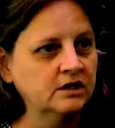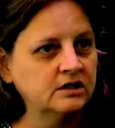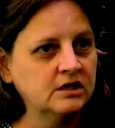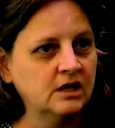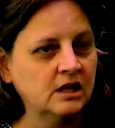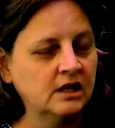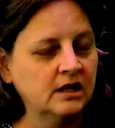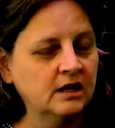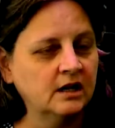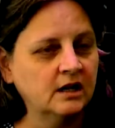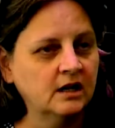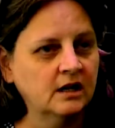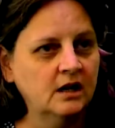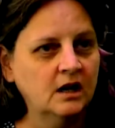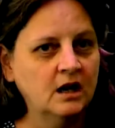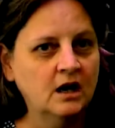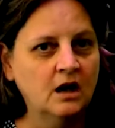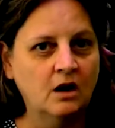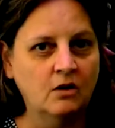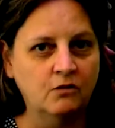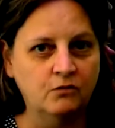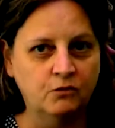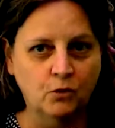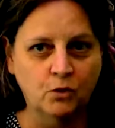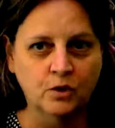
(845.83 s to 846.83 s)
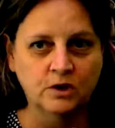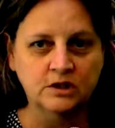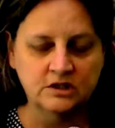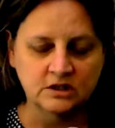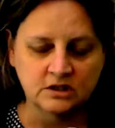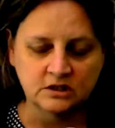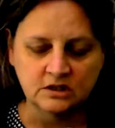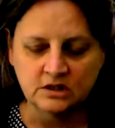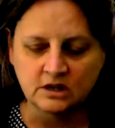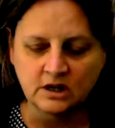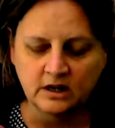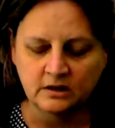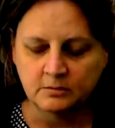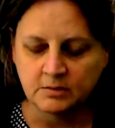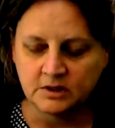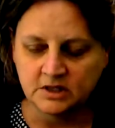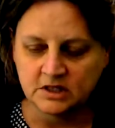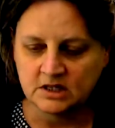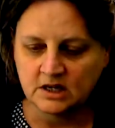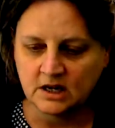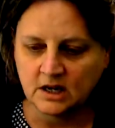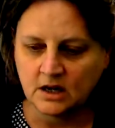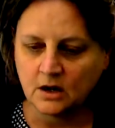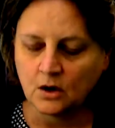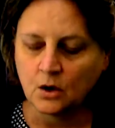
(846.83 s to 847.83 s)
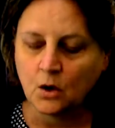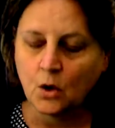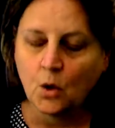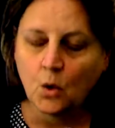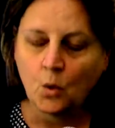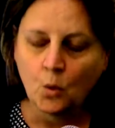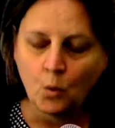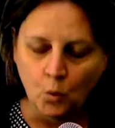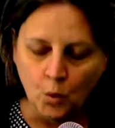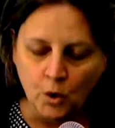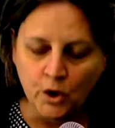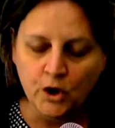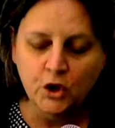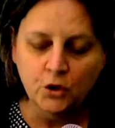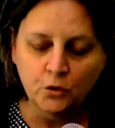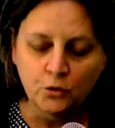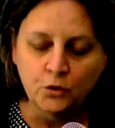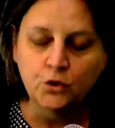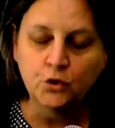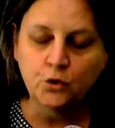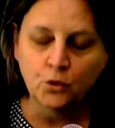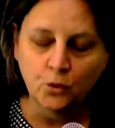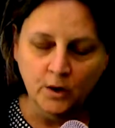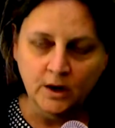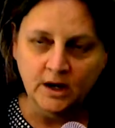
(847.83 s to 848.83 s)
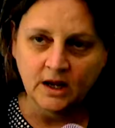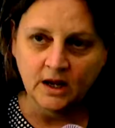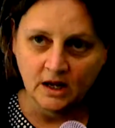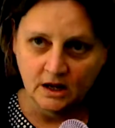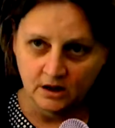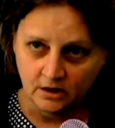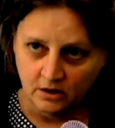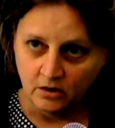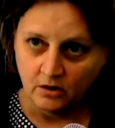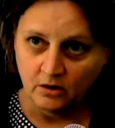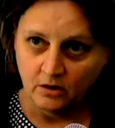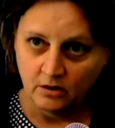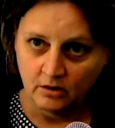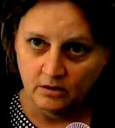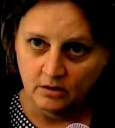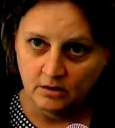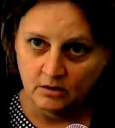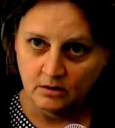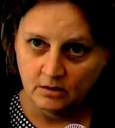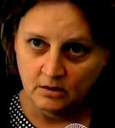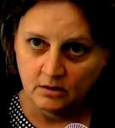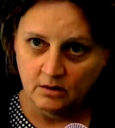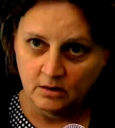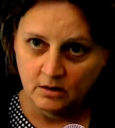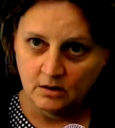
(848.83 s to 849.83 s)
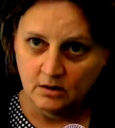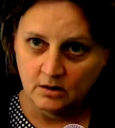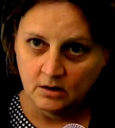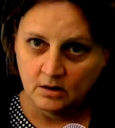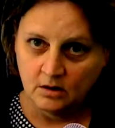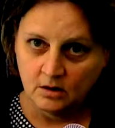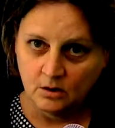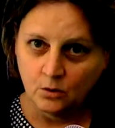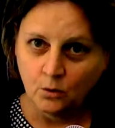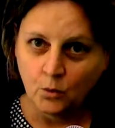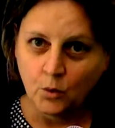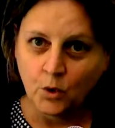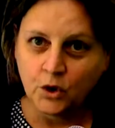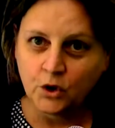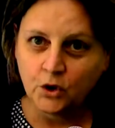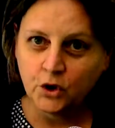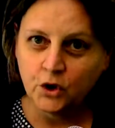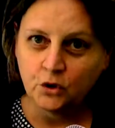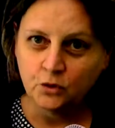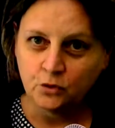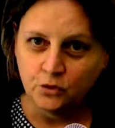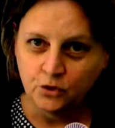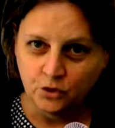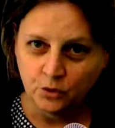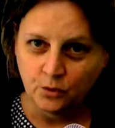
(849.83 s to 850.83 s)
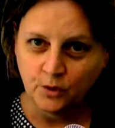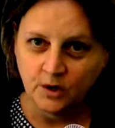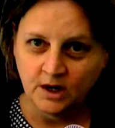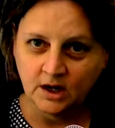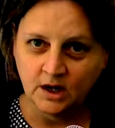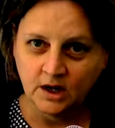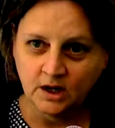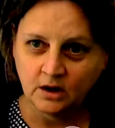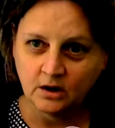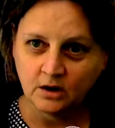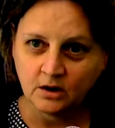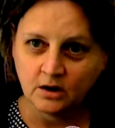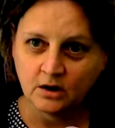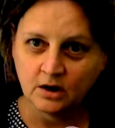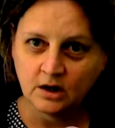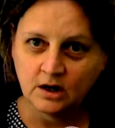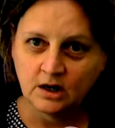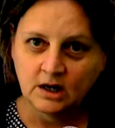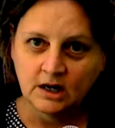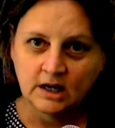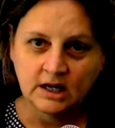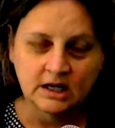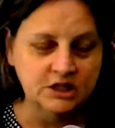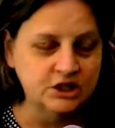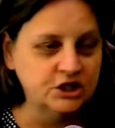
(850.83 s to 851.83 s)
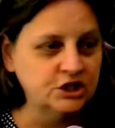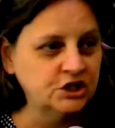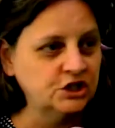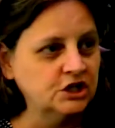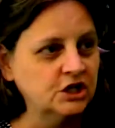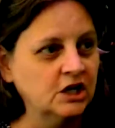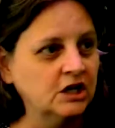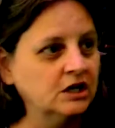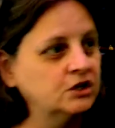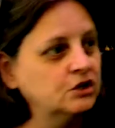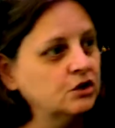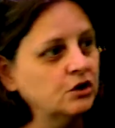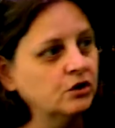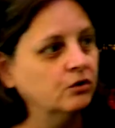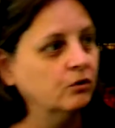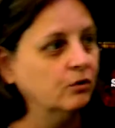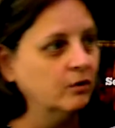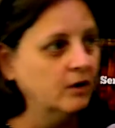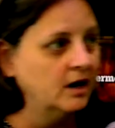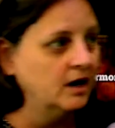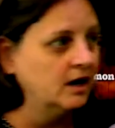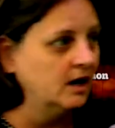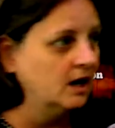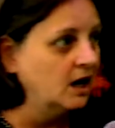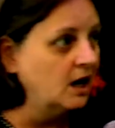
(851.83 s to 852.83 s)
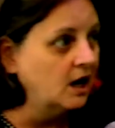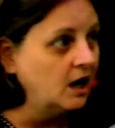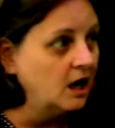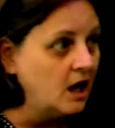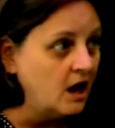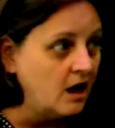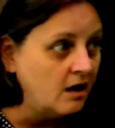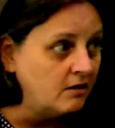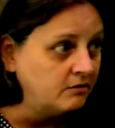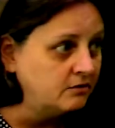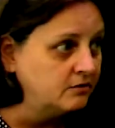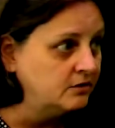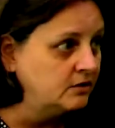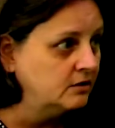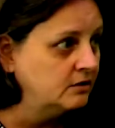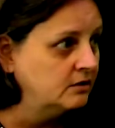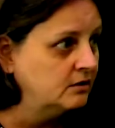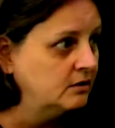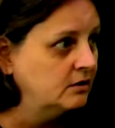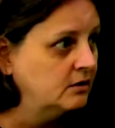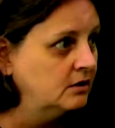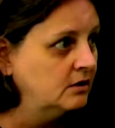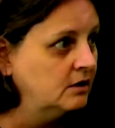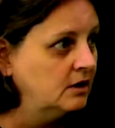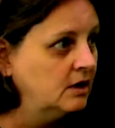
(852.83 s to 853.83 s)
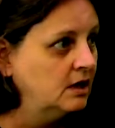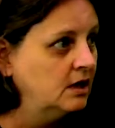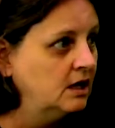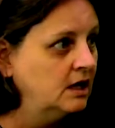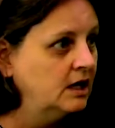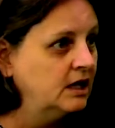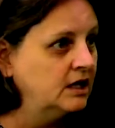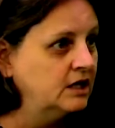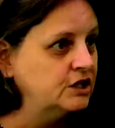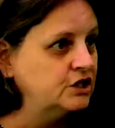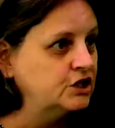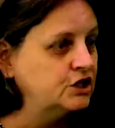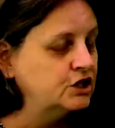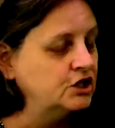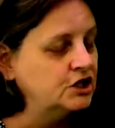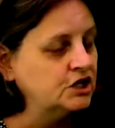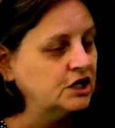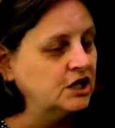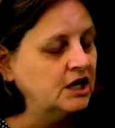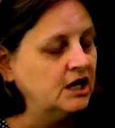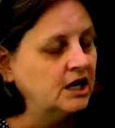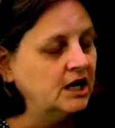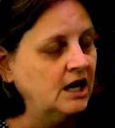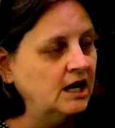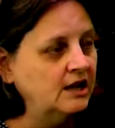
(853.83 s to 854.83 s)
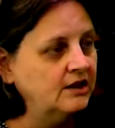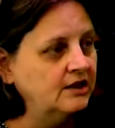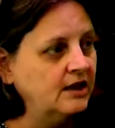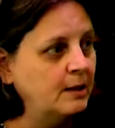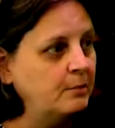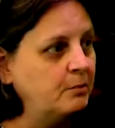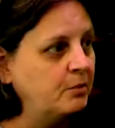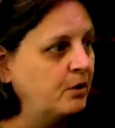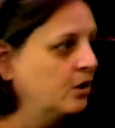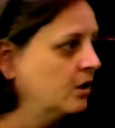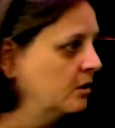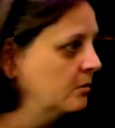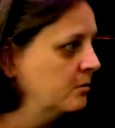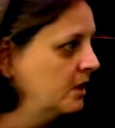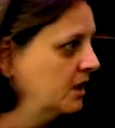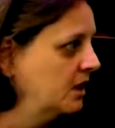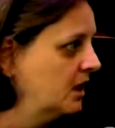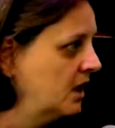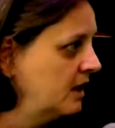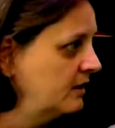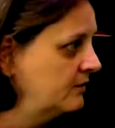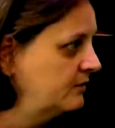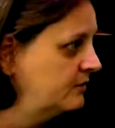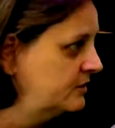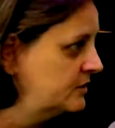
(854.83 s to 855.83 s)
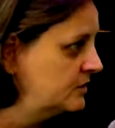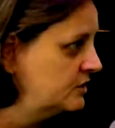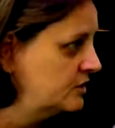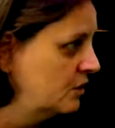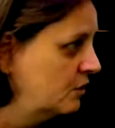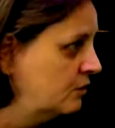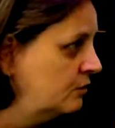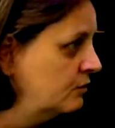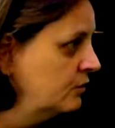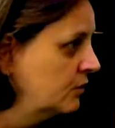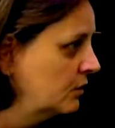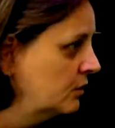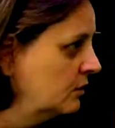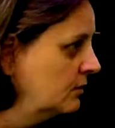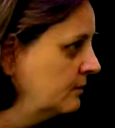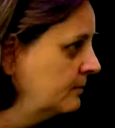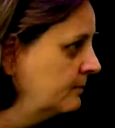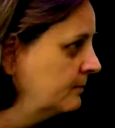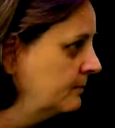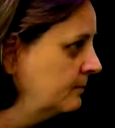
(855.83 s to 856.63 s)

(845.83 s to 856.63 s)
It's like a voice inside me saying, 'What are you doing here? What are you doing here?'" And she said, "I turned around and I left." And she said, "That part of my life is over.